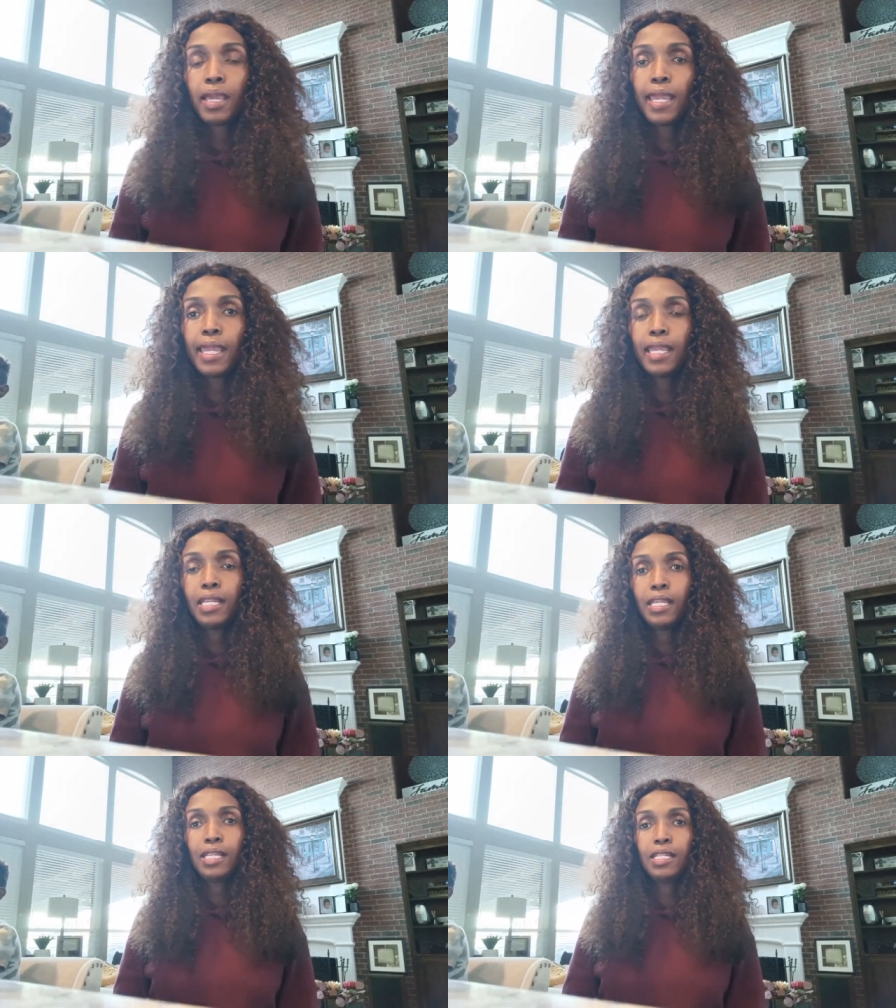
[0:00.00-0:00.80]
Hey,
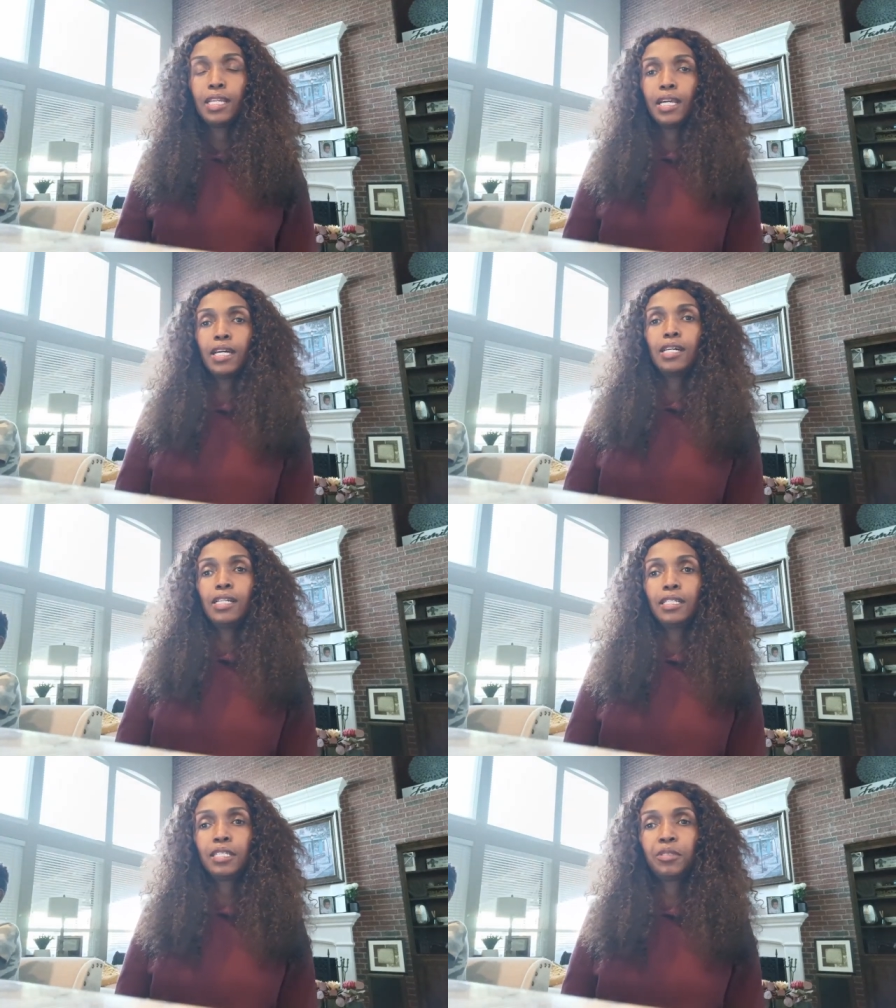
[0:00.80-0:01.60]

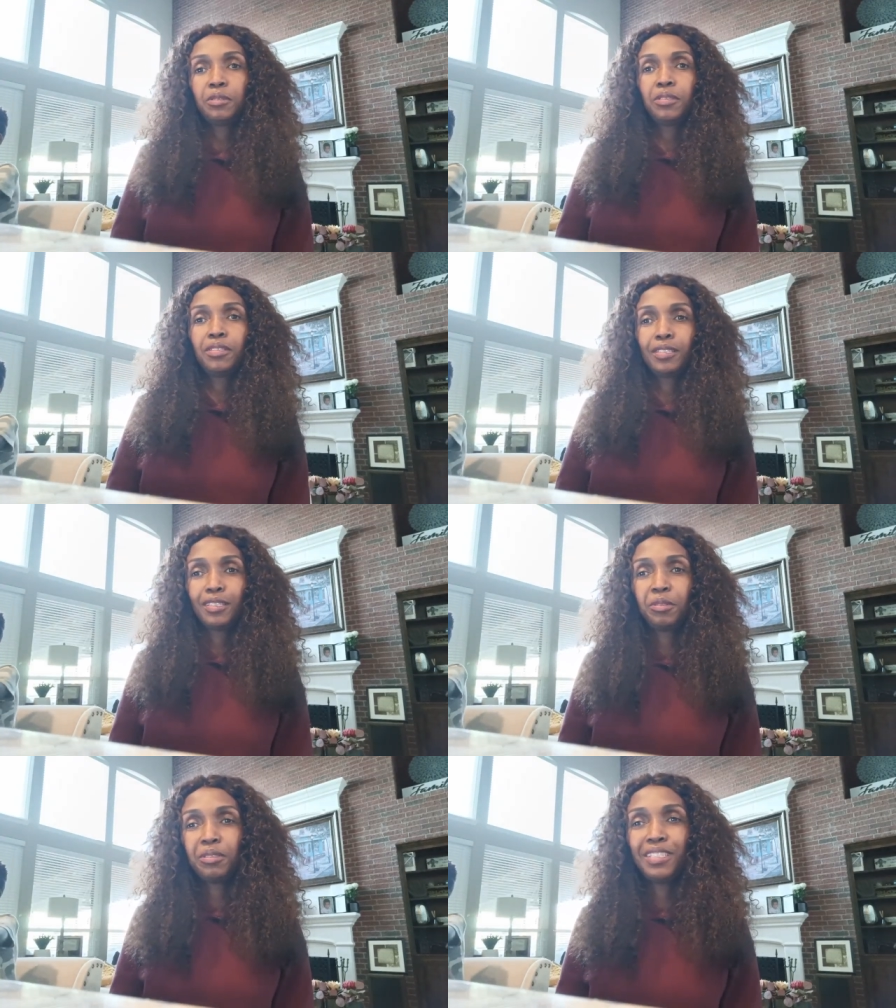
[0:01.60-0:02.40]
uh, good
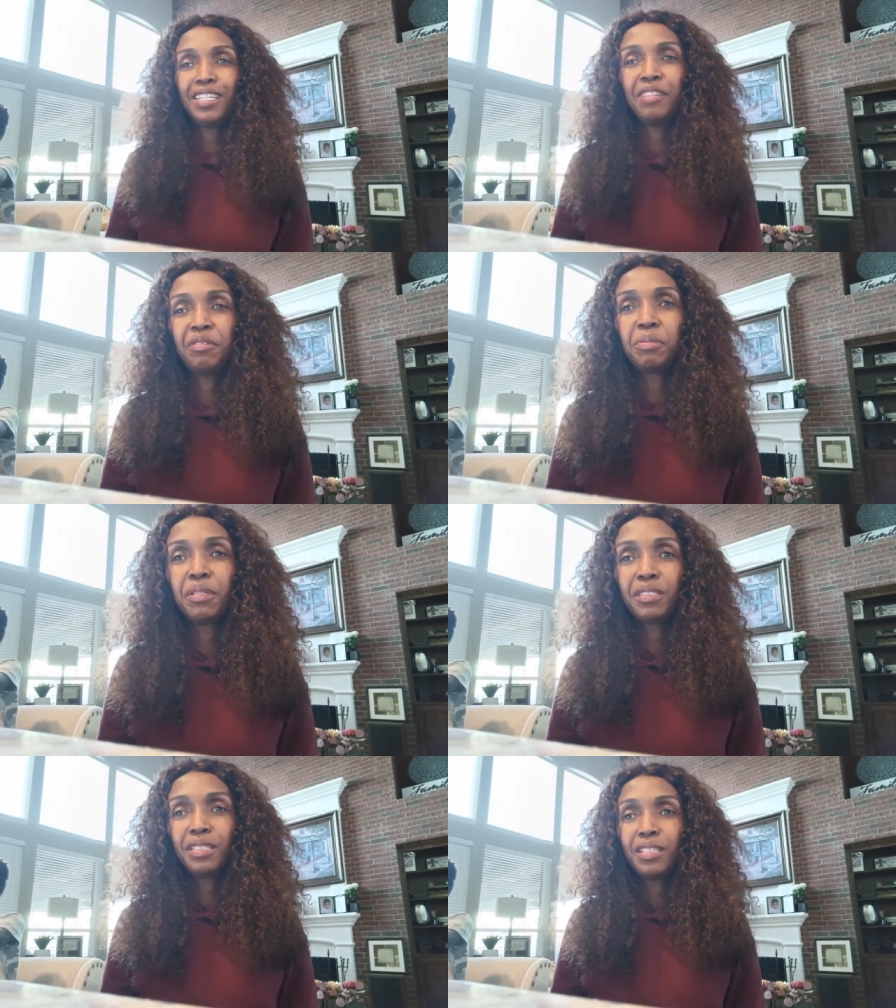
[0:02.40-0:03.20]
good day,
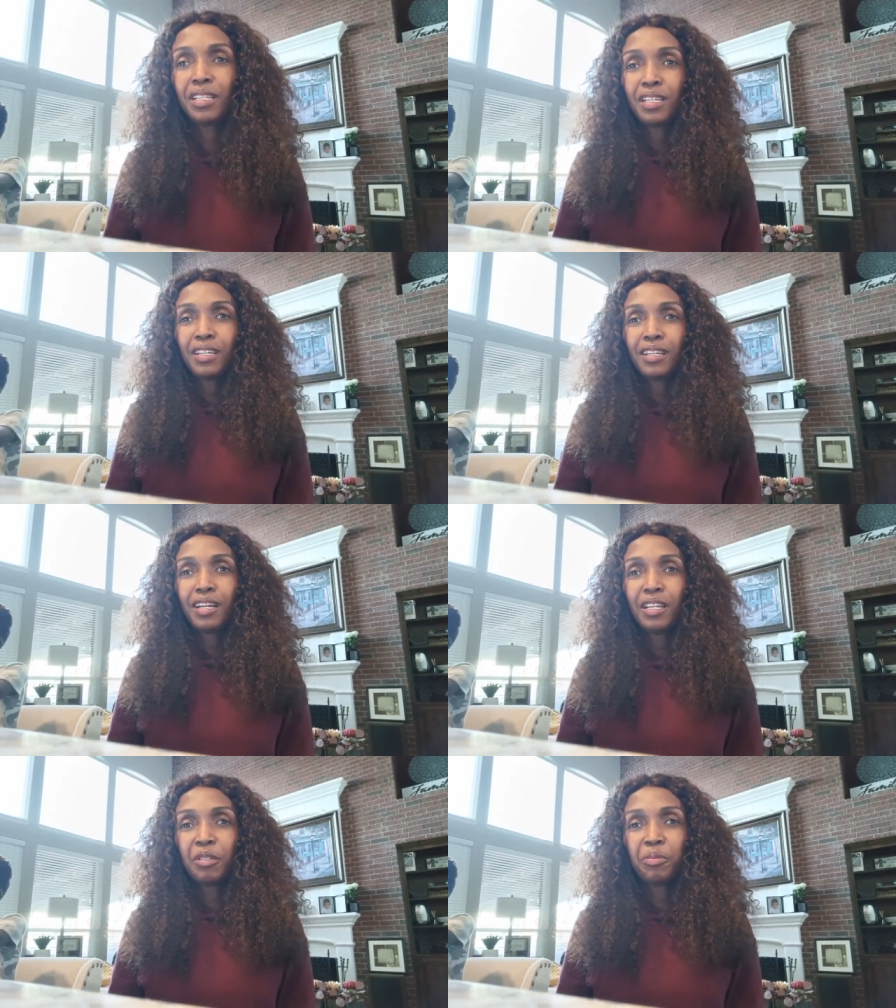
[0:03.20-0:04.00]
everybody.
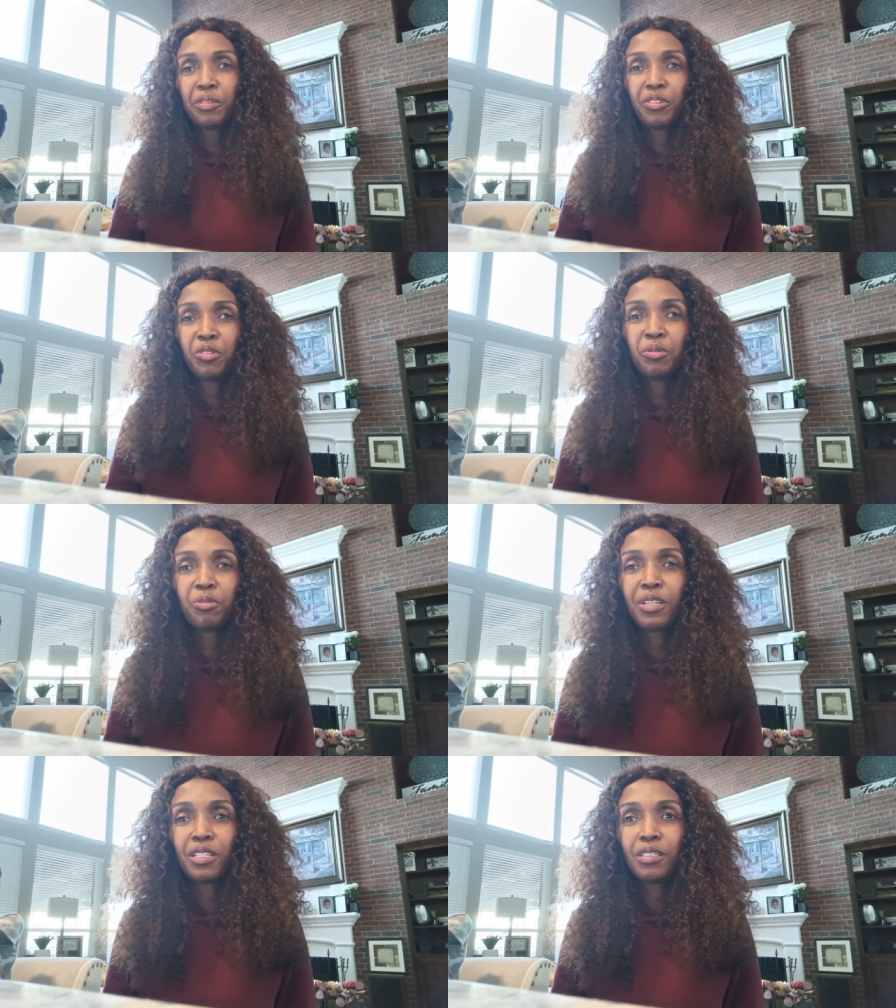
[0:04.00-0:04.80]
I hope that you
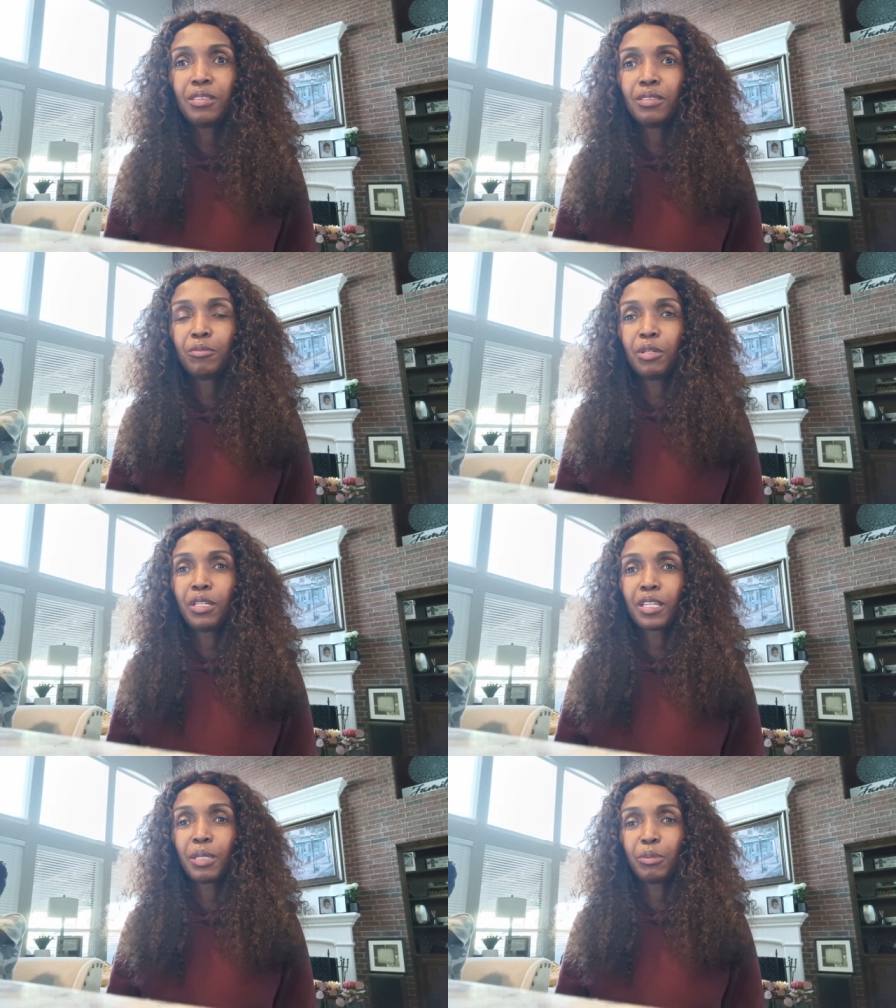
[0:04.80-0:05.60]
well, well
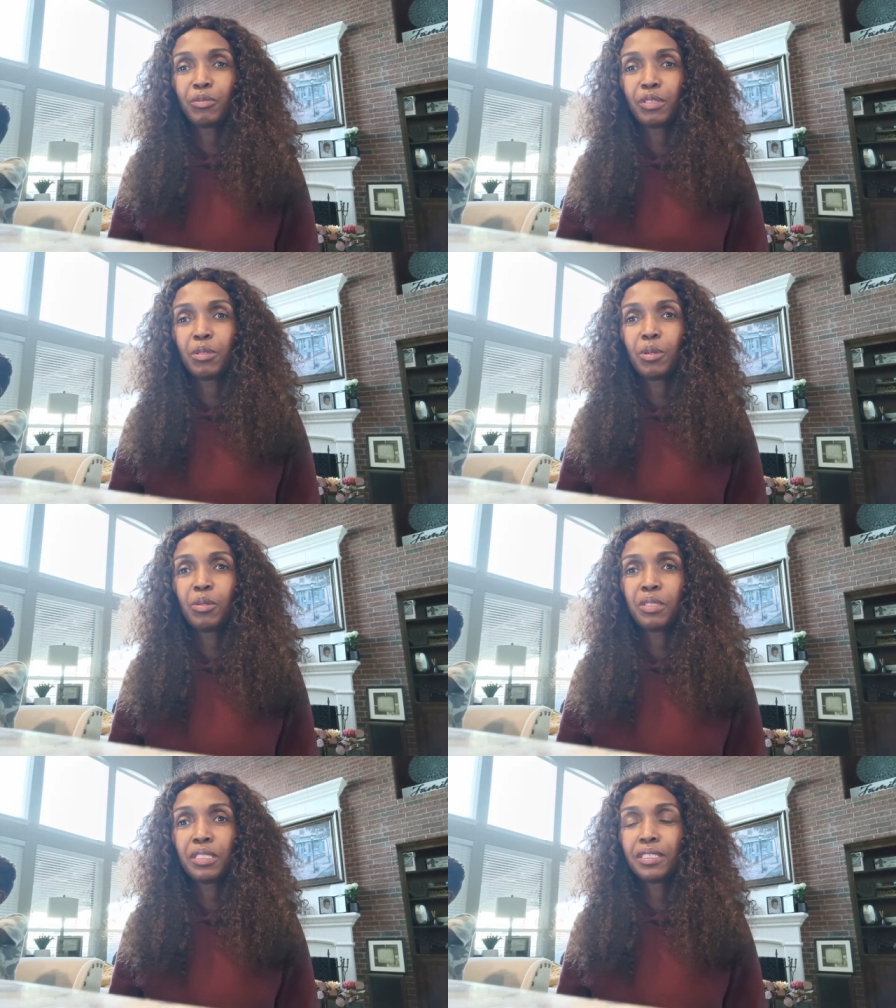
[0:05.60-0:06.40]
kept of the
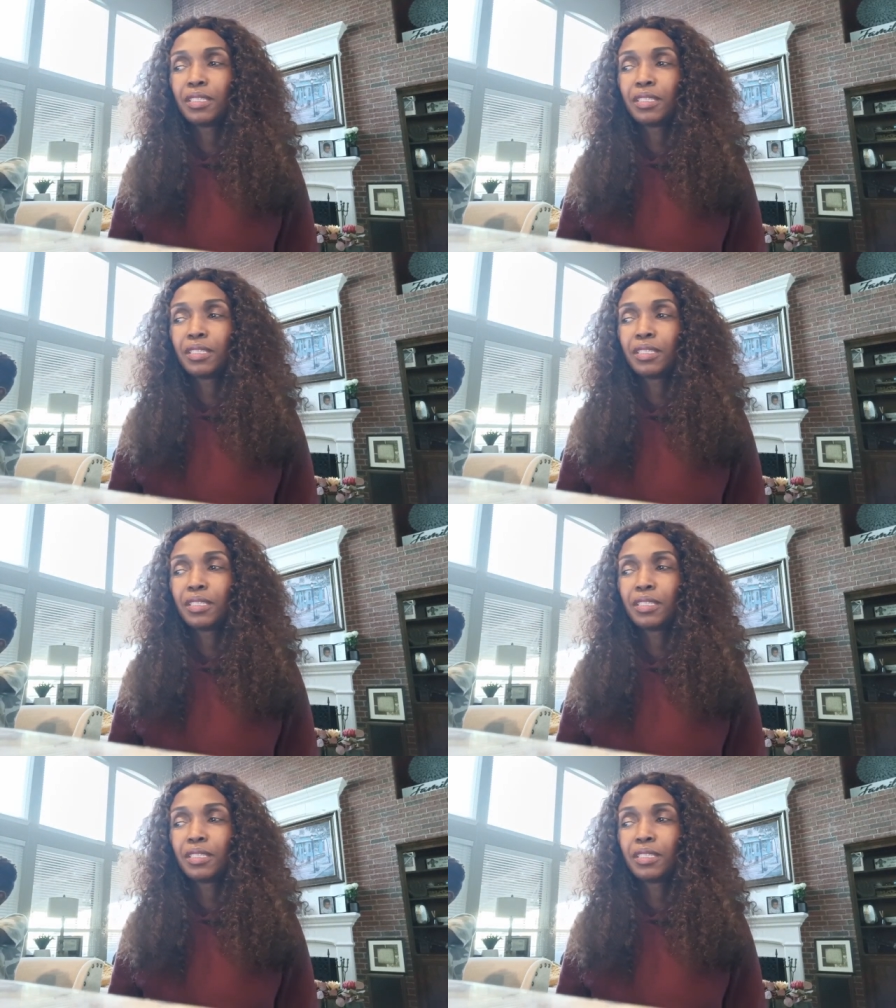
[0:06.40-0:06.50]
Lord.